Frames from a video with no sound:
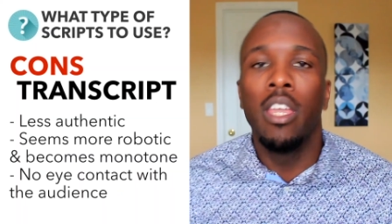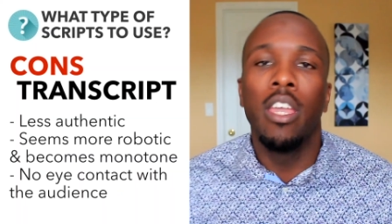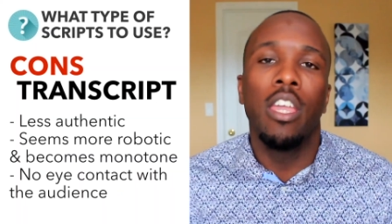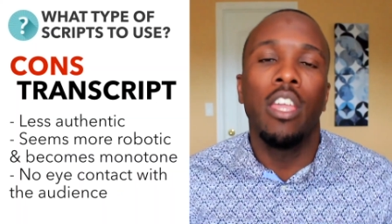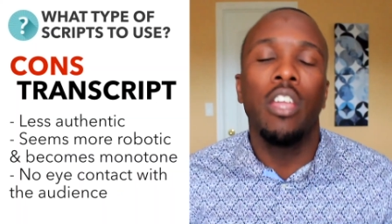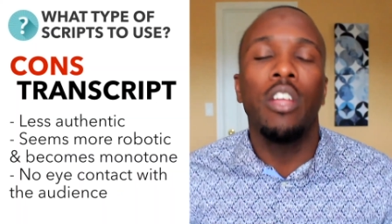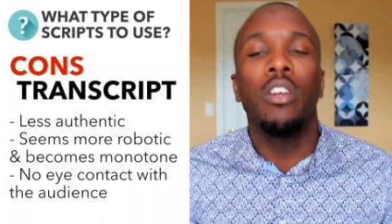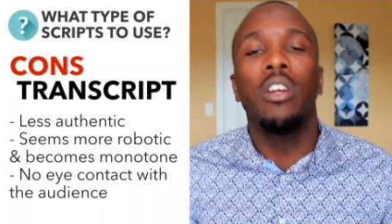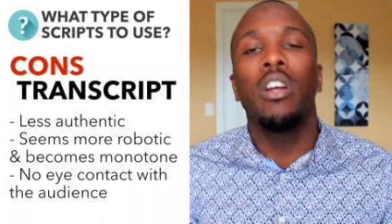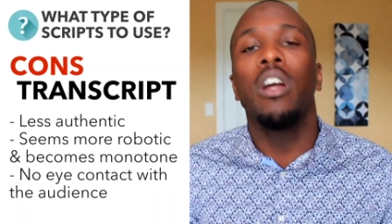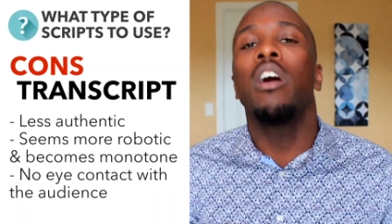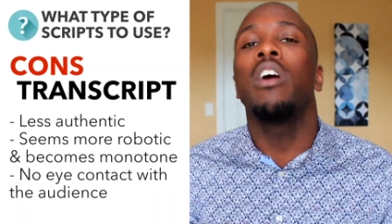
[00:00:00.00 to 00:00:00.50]

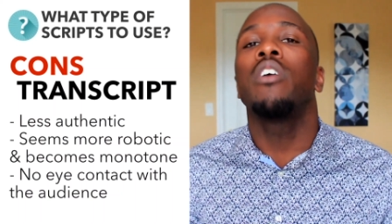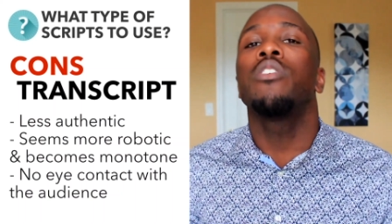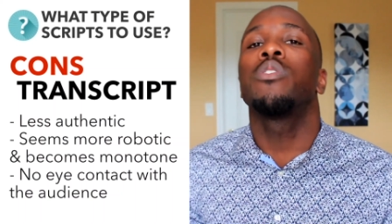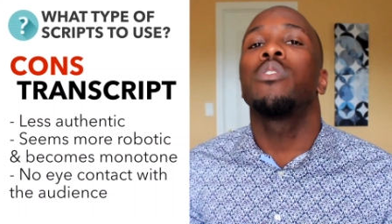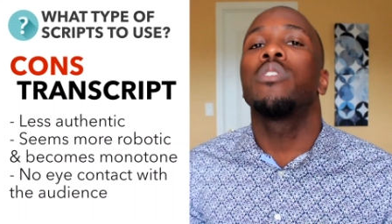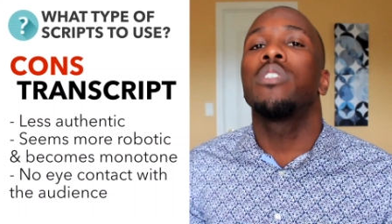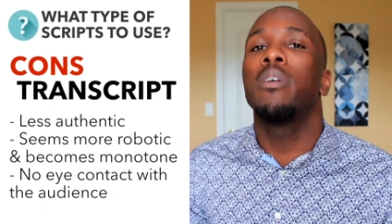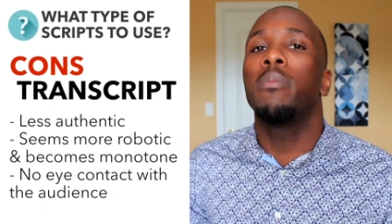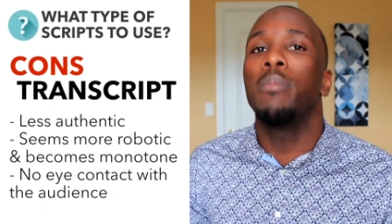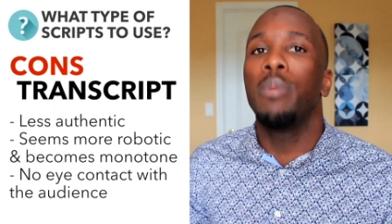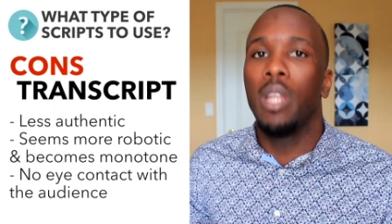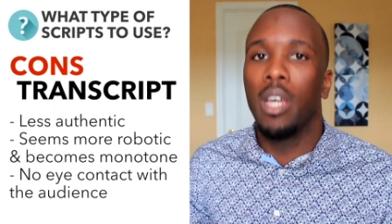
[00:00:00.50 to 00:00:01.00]
Here are also
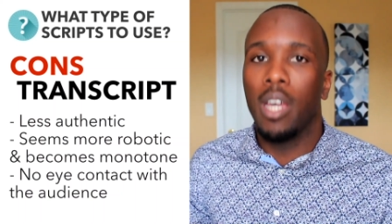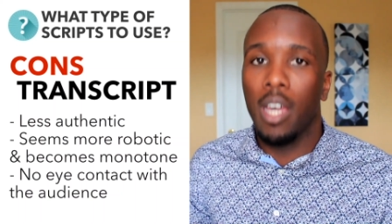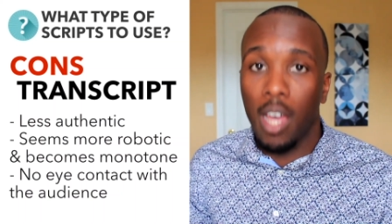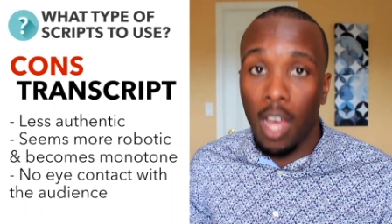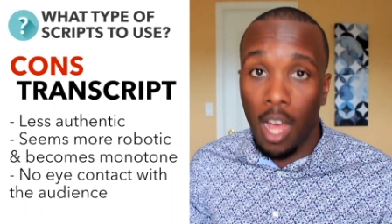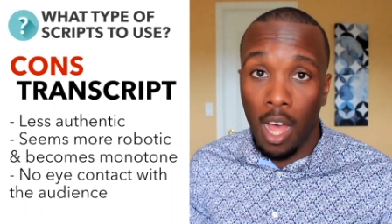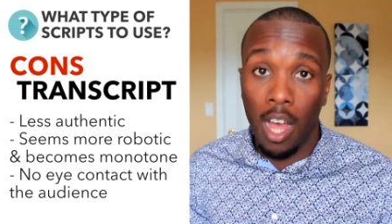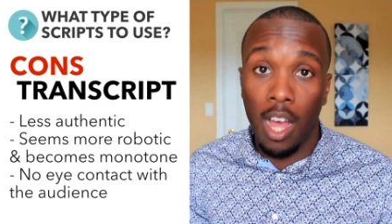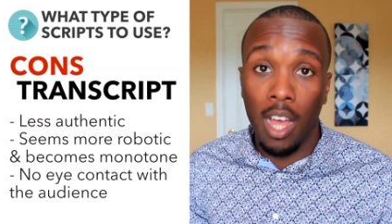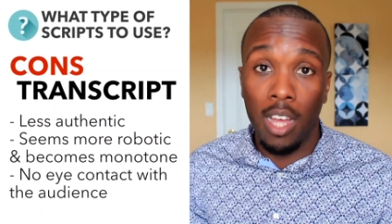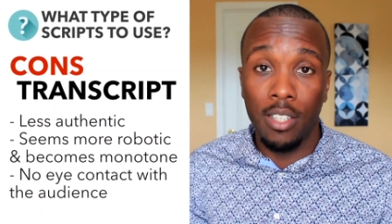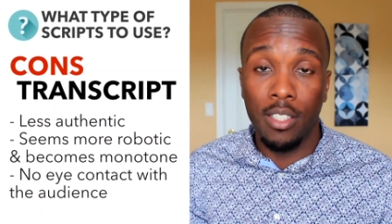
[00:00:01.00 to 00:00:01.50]
some of the
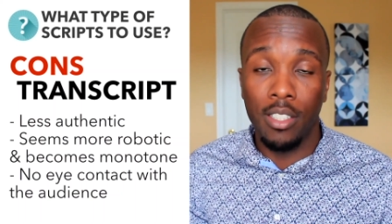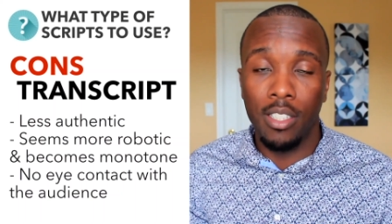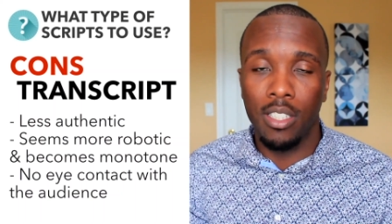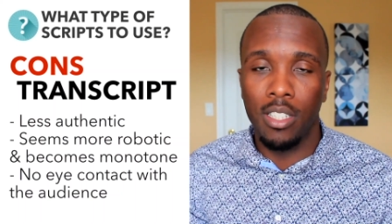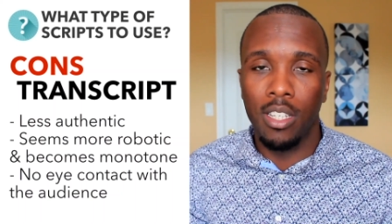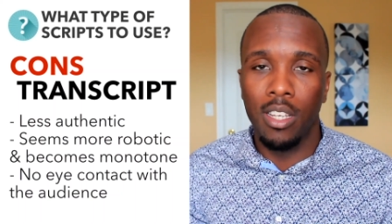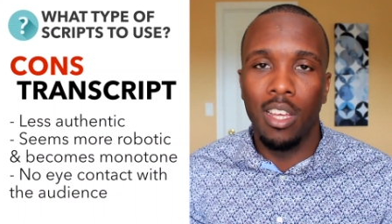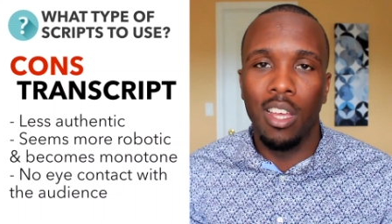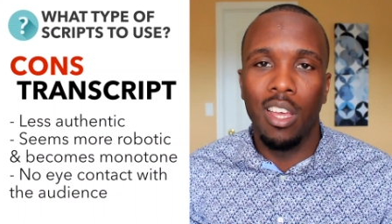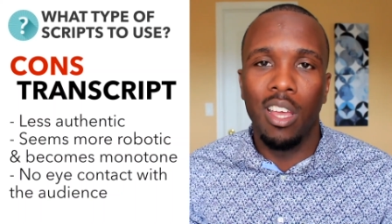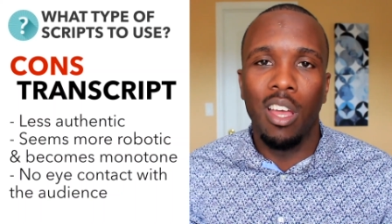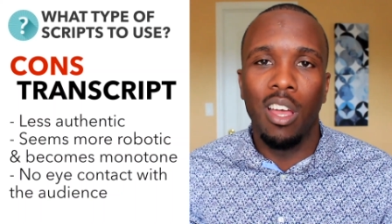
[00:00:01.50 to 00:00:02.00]

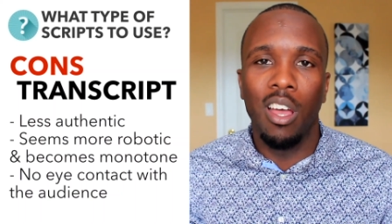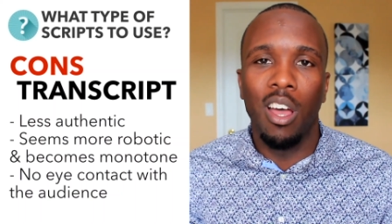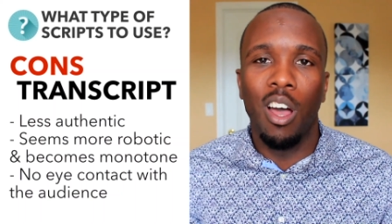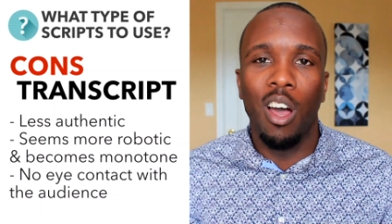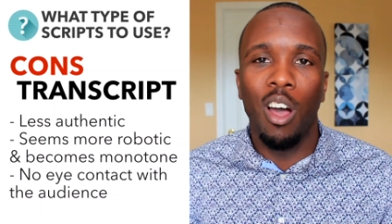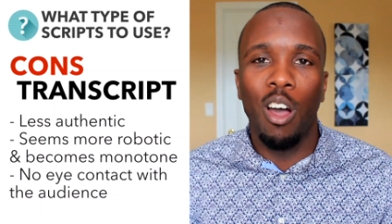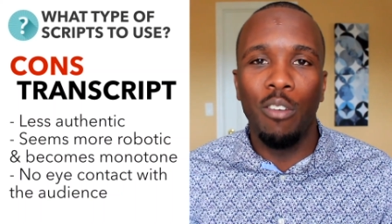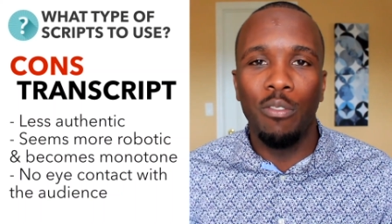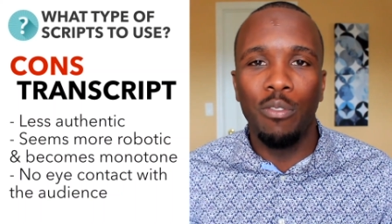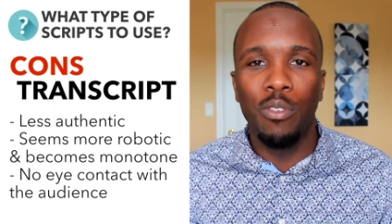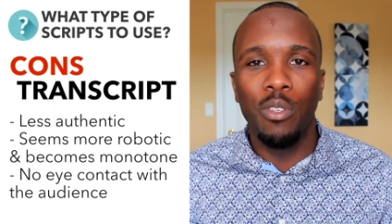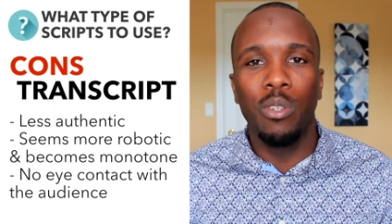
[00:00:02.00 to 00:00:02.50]
cons
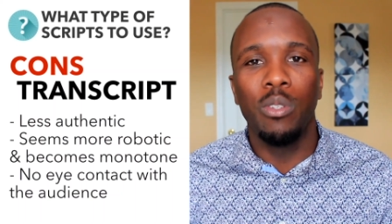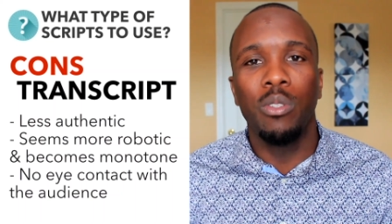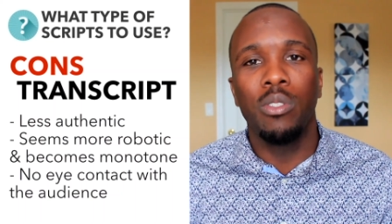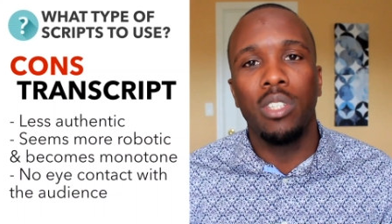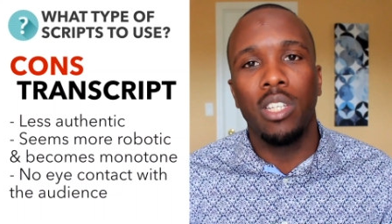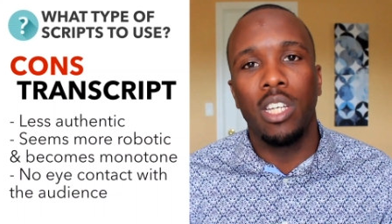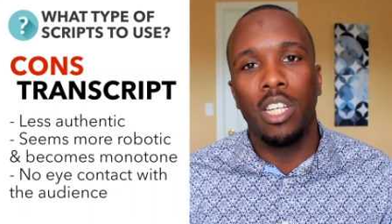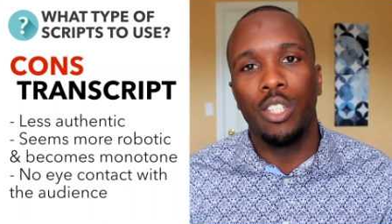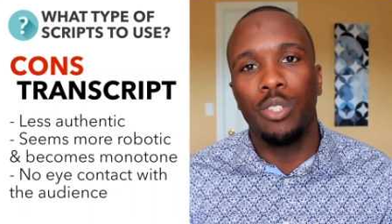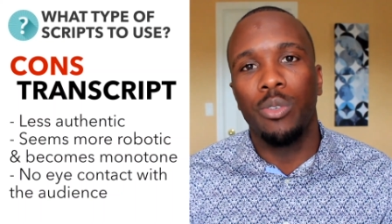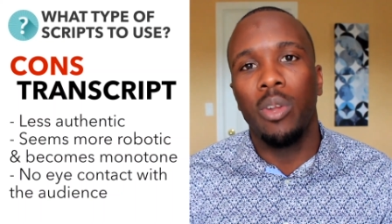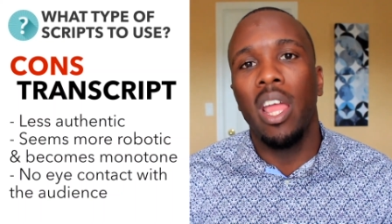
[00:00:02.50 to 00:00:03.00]
of
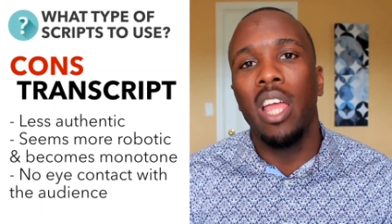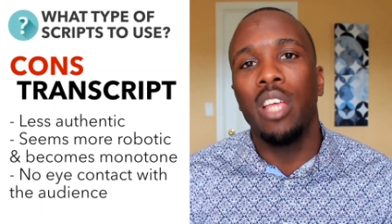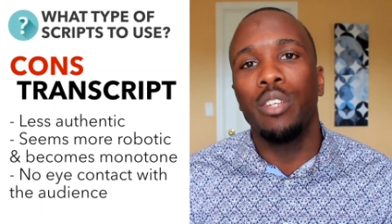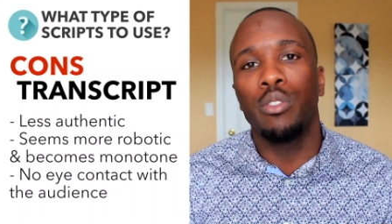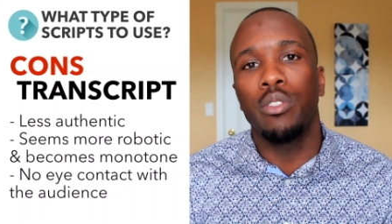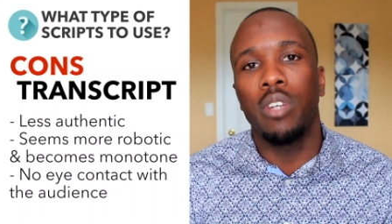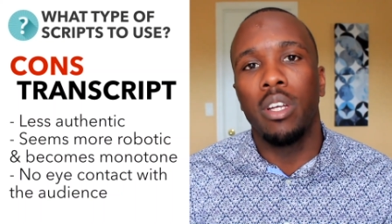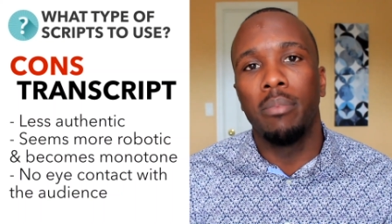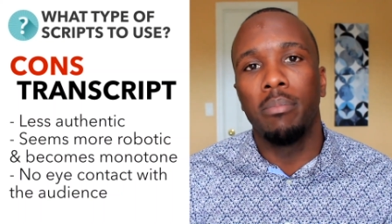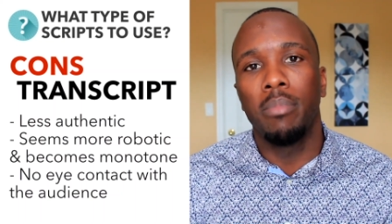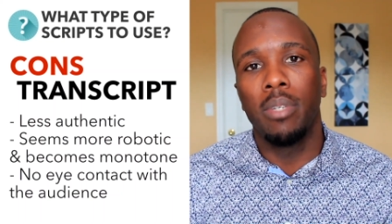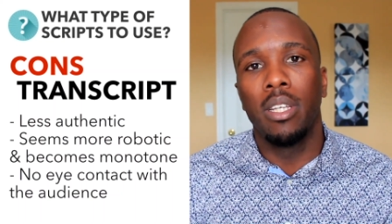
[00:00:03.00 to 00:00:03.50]
using a
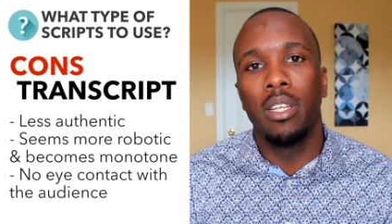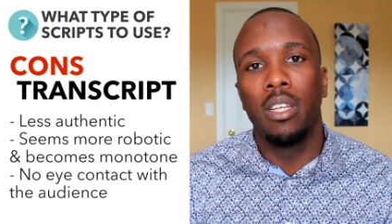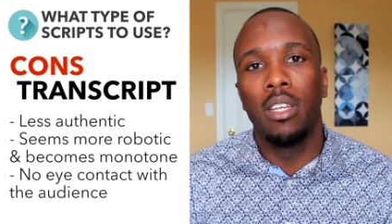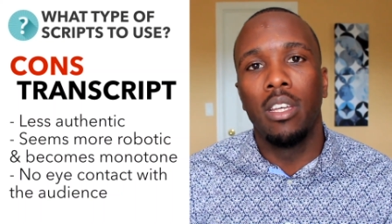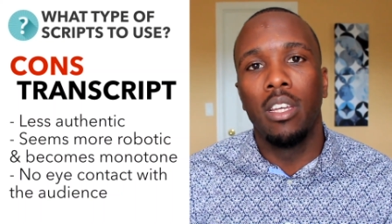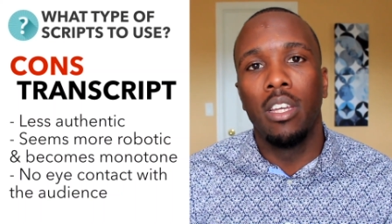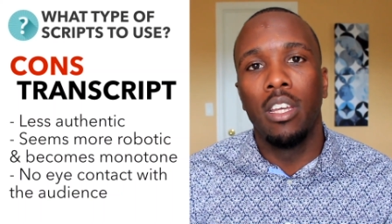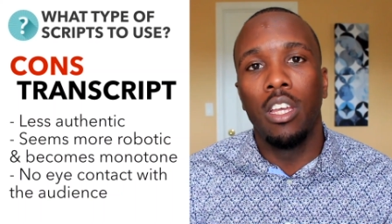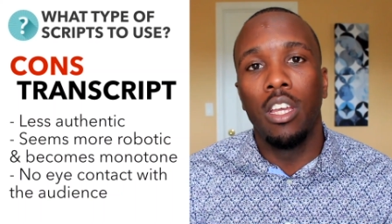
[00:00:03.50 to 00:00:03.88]
transcript.